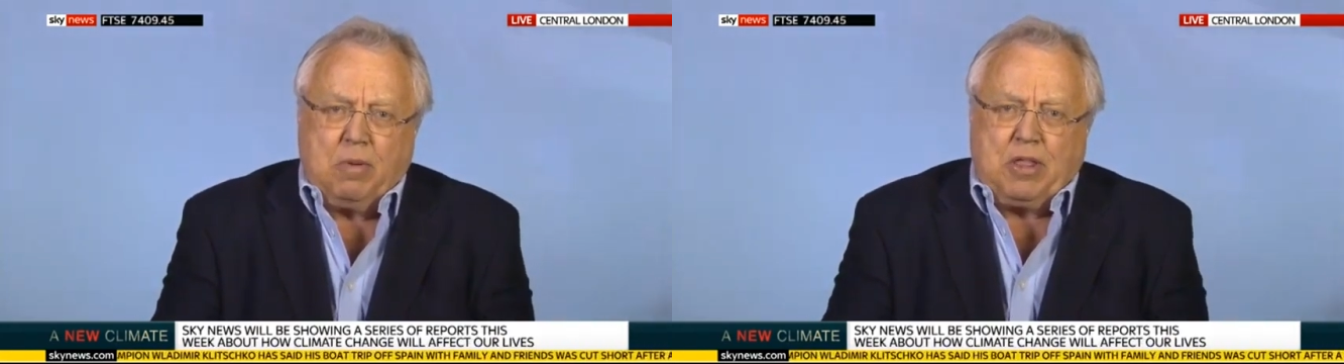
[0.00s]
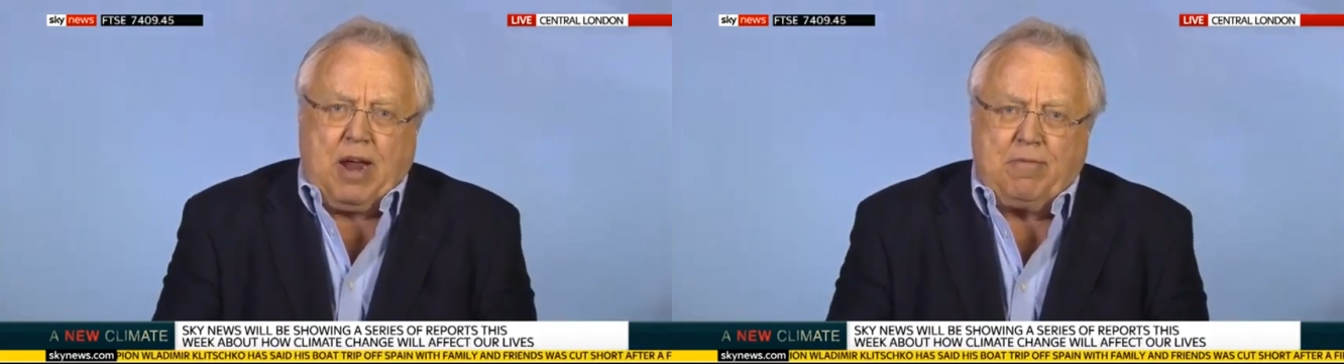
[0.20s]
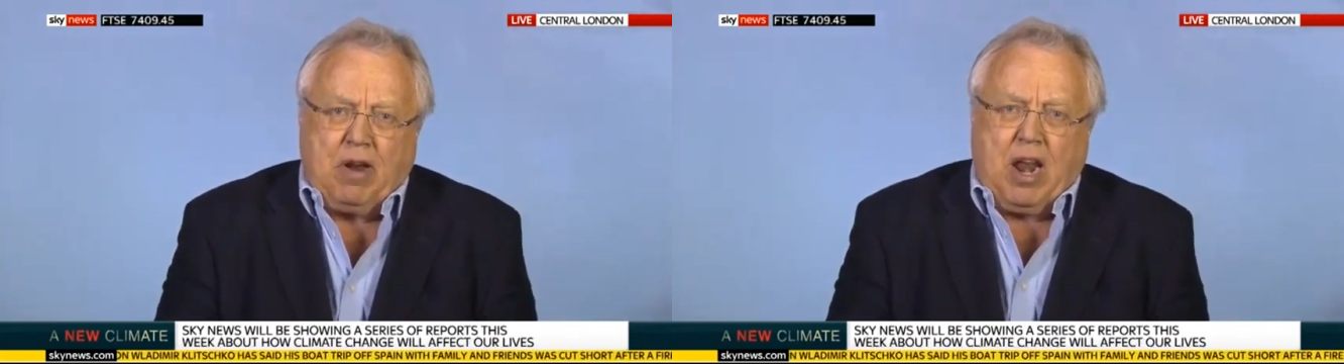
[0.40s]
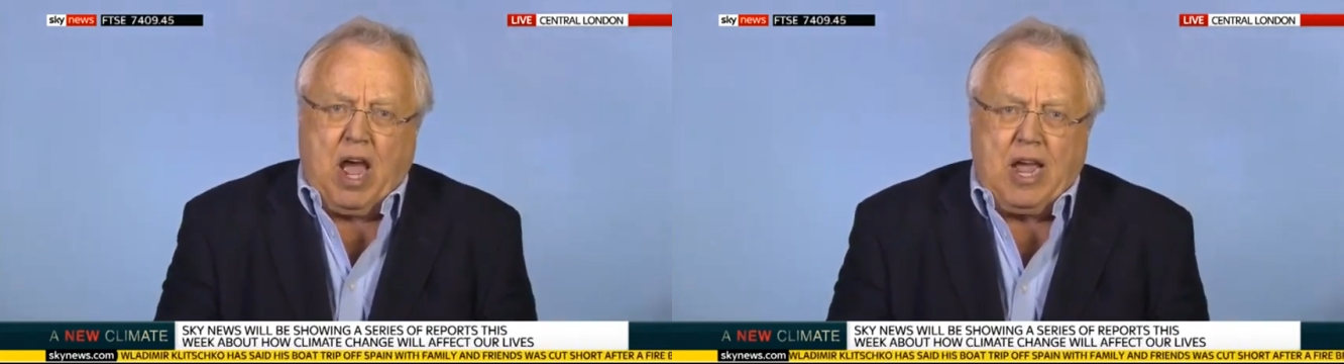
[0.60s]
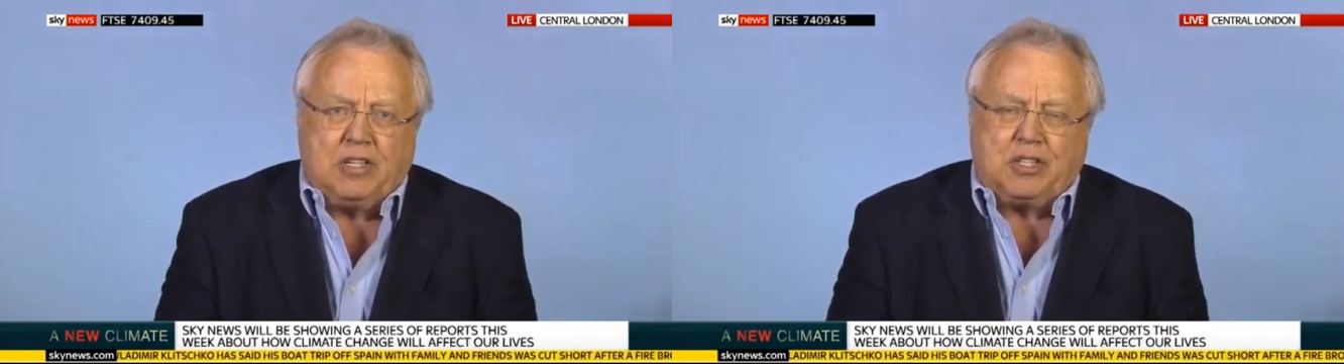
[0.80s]
without
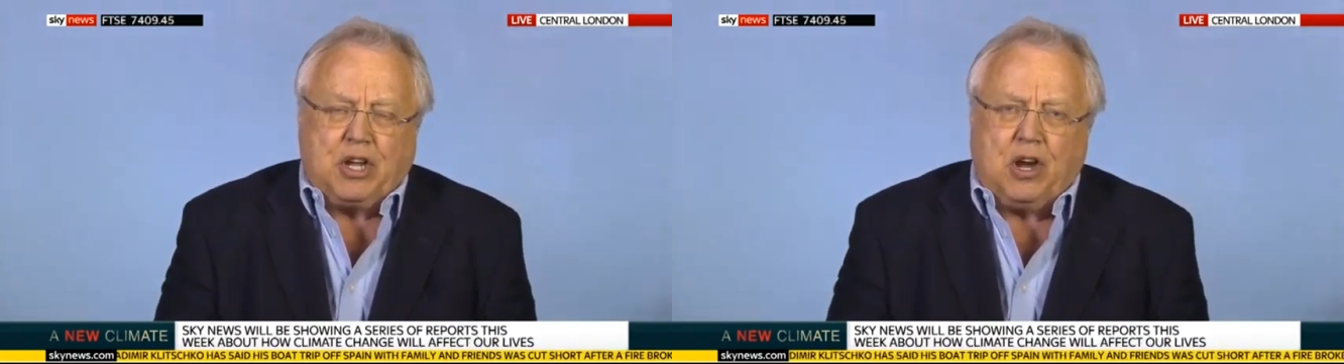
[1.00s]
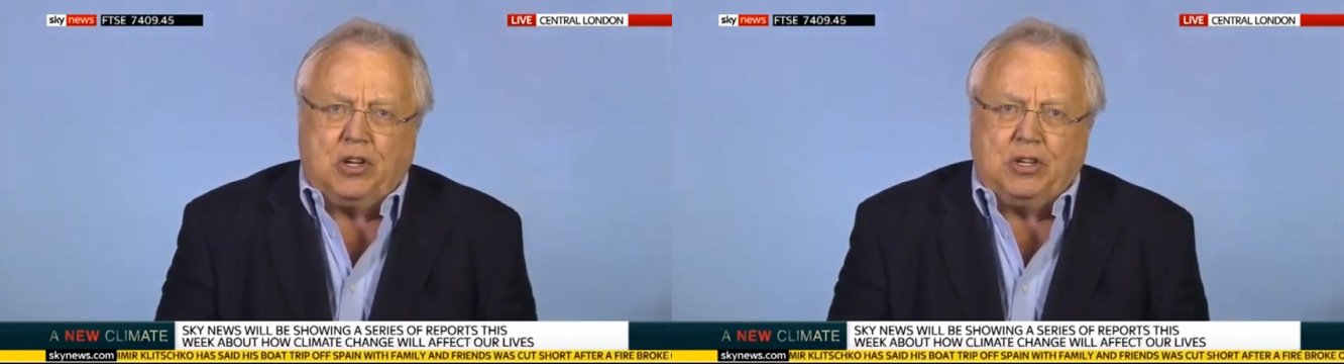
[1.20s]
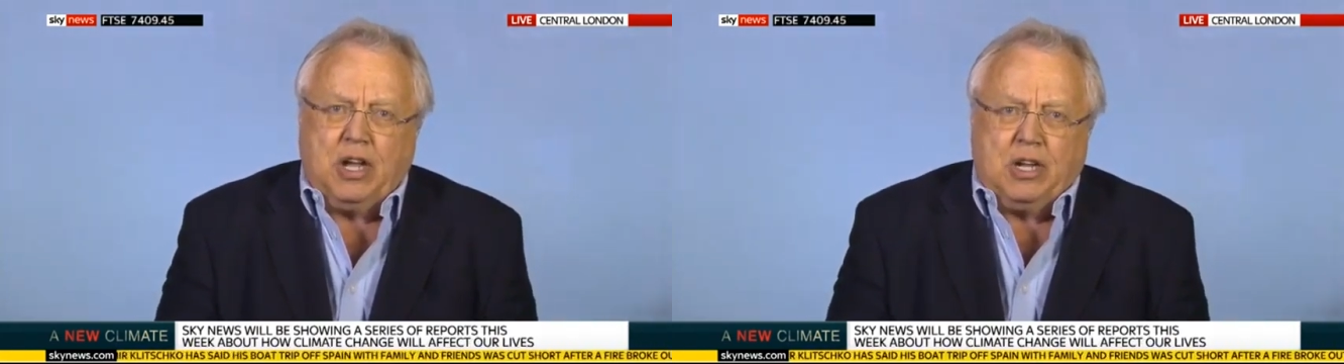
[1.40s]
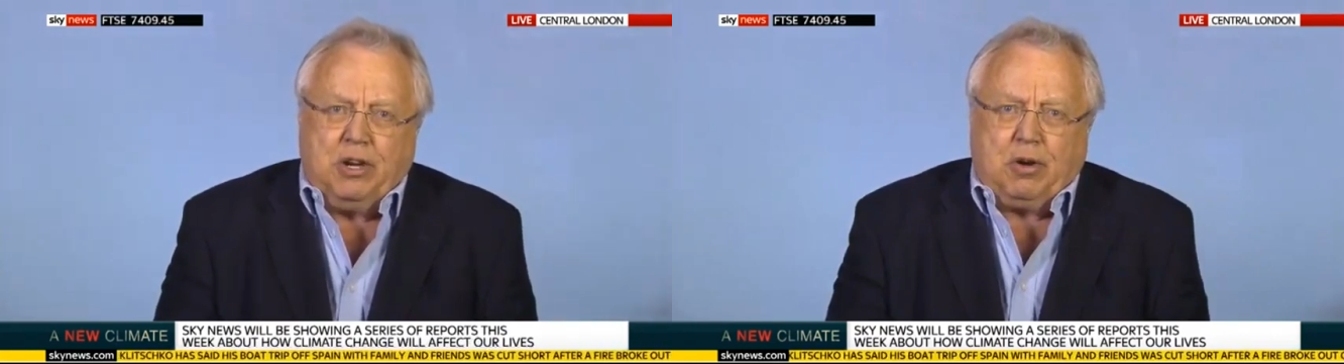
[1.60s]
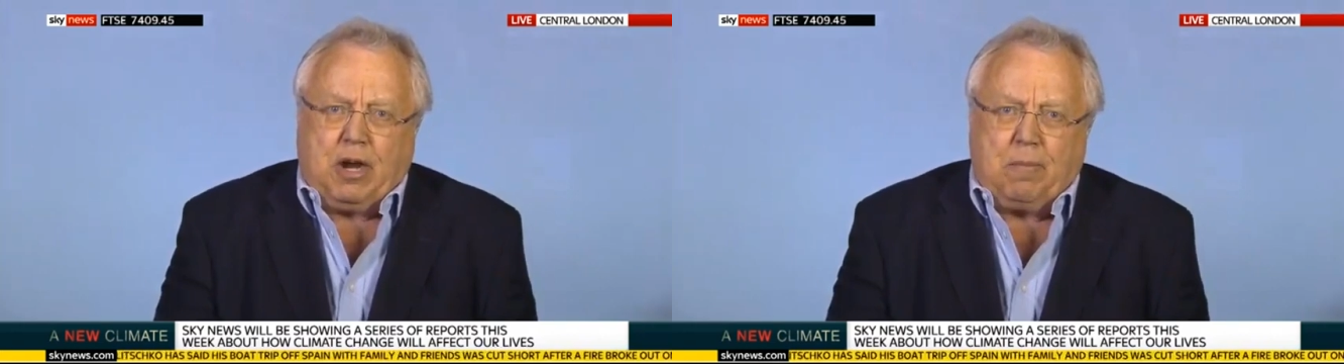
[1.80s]
reliance on
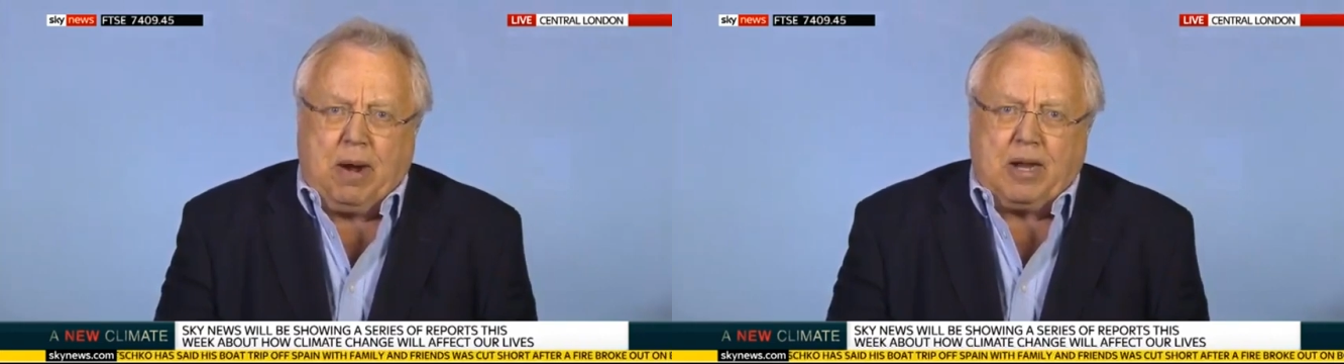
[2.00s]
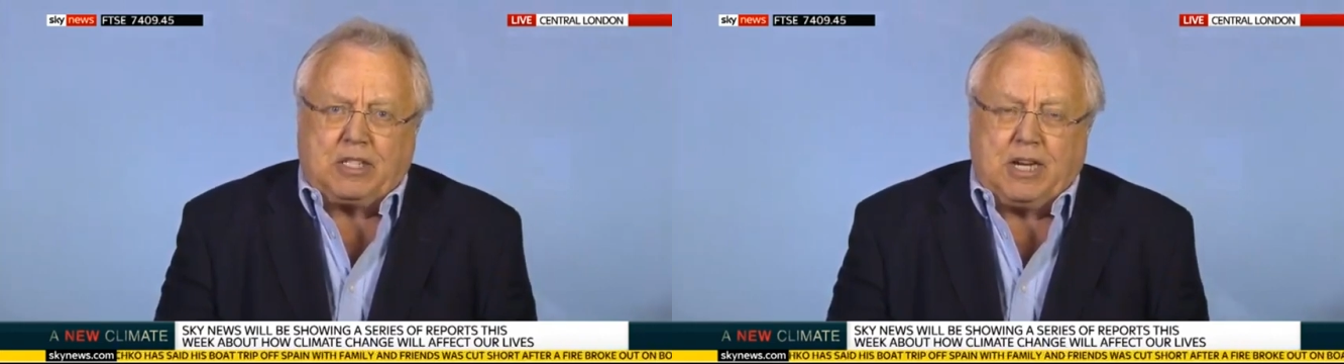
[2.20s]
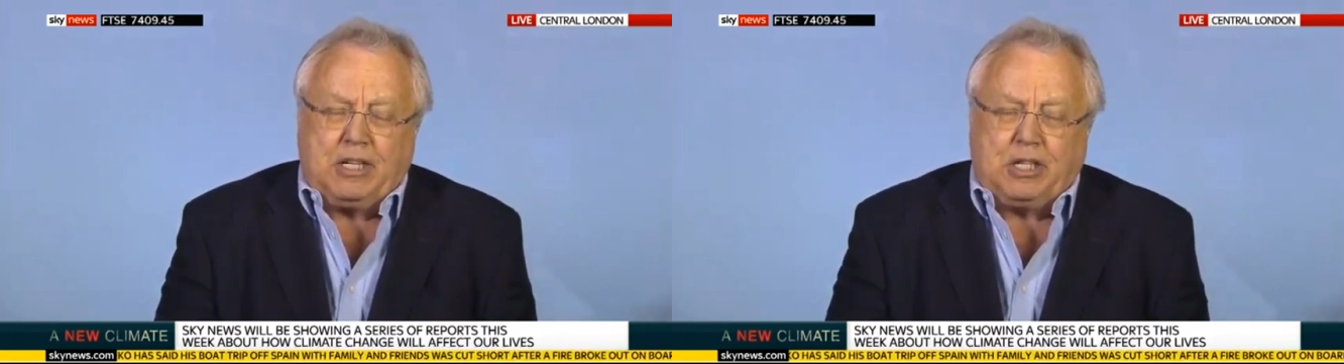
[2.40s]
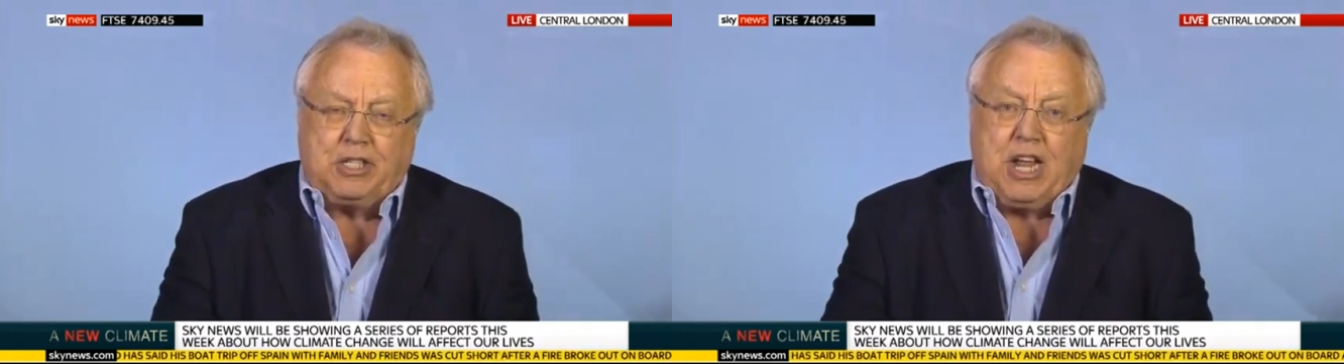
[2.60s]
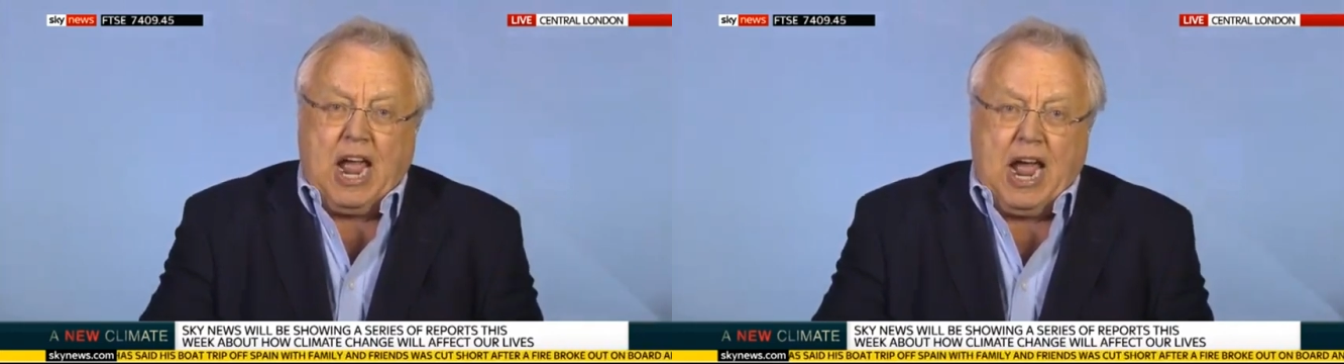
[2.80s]
nuclear power
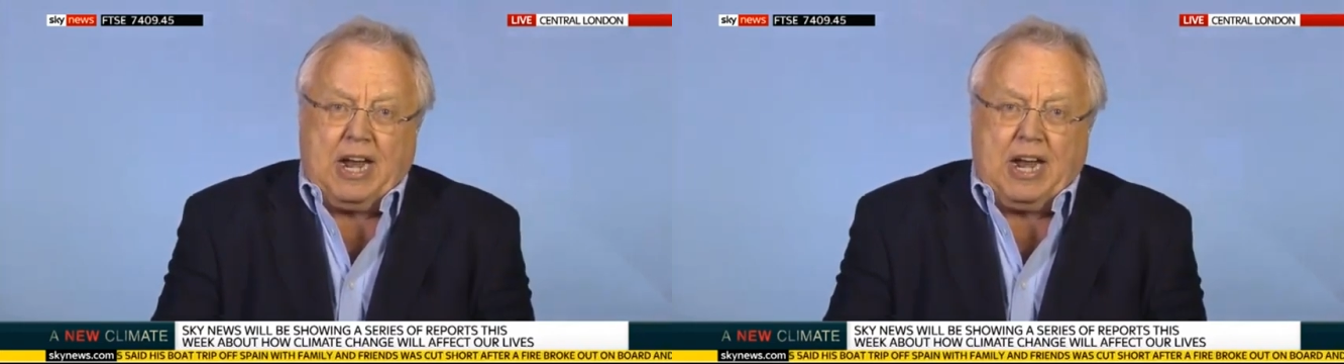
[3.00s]
stations